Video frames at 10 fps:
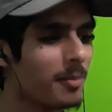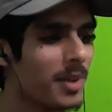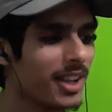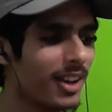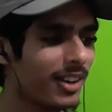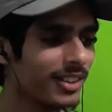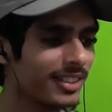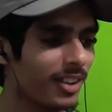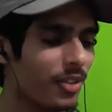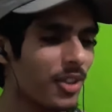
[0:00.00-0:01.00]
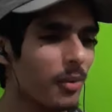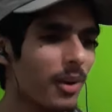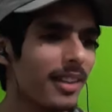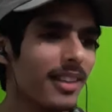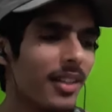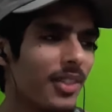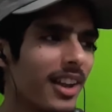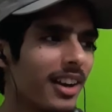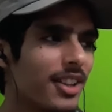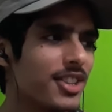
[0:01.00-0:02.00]
because of the way that
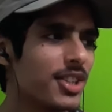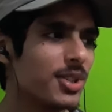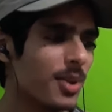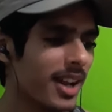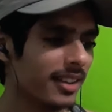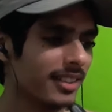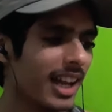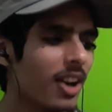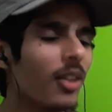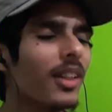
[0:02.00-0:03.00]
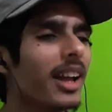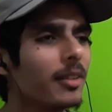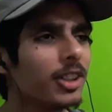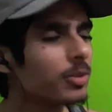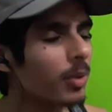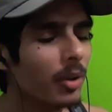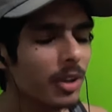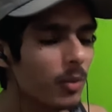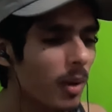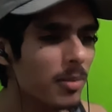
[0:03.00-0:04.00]
they are dressed. I know that it's
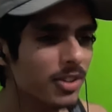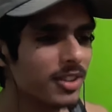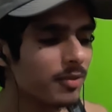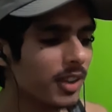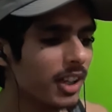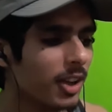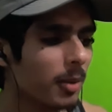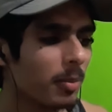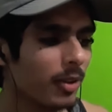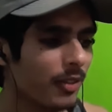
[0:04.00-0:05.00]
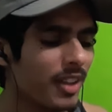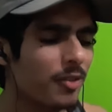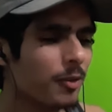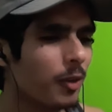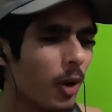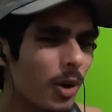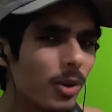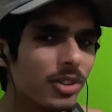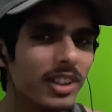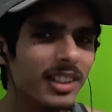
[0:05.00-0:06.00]
probably one music video, but the
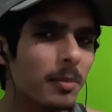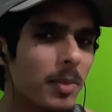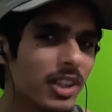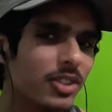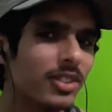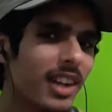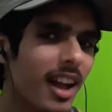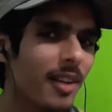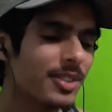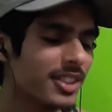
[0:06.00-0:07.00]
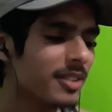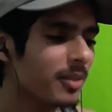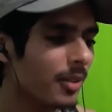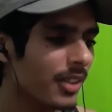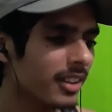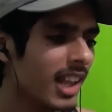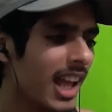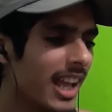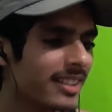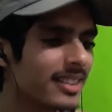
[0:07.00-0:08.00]
photos and the picture that I have seen from them,
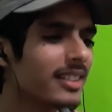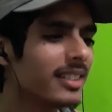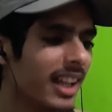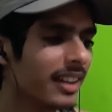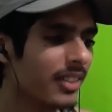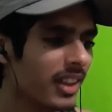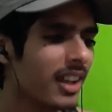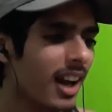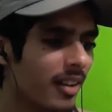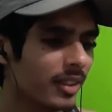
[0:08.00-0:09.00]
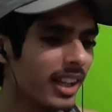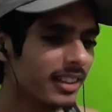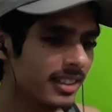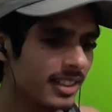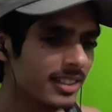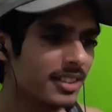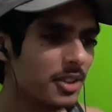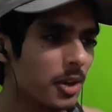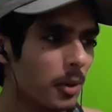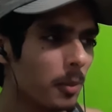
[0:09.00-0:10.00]
it seems like they have like this,
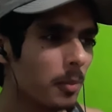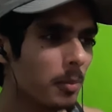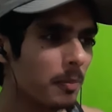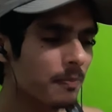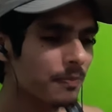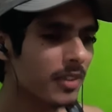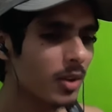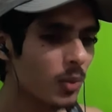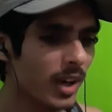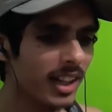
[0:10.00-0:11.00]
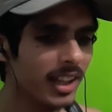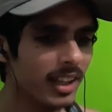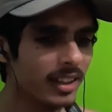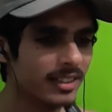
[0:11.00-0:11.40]
you know, really